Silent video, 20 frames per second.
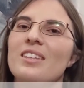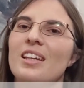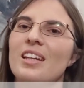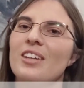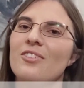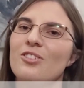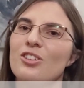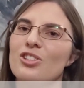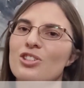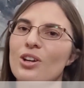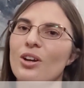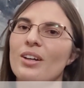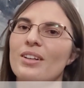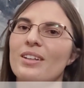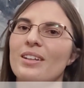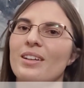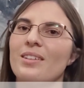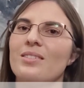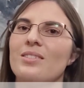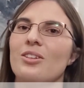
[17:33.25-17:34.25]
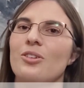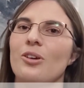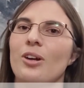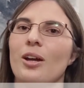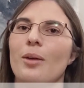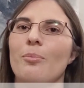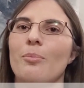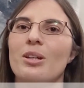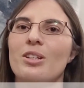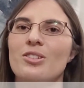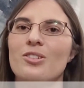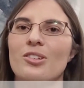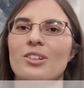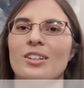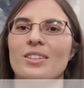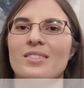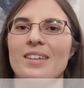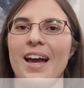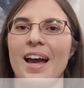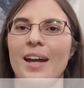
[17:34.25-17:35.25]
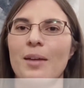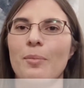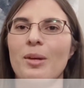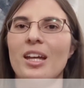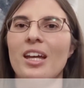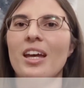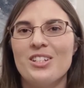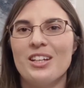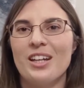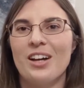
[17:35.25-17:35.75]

And if you share it to Instagram, be sure to tag me.